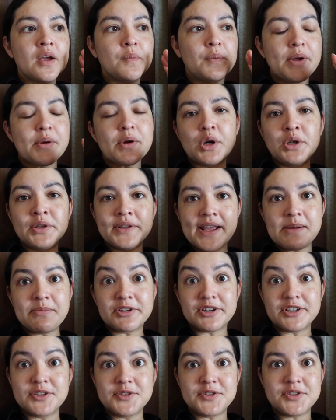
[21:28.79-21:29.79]
we were only
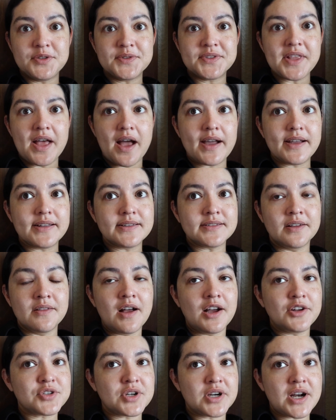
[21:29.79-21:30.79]
able to do 2 slides,
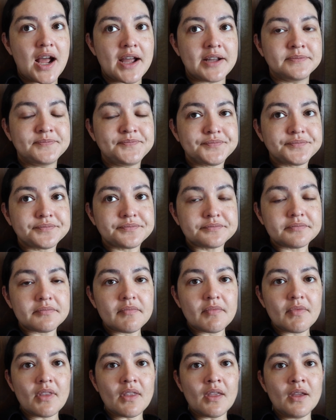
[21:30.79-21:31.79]
Alondra and I.
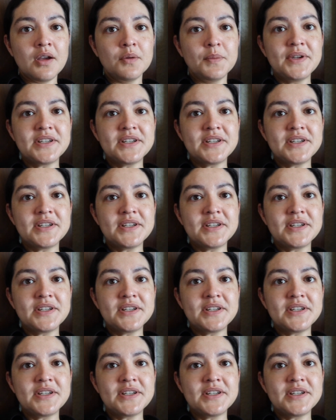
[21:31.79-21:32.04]
Oh no.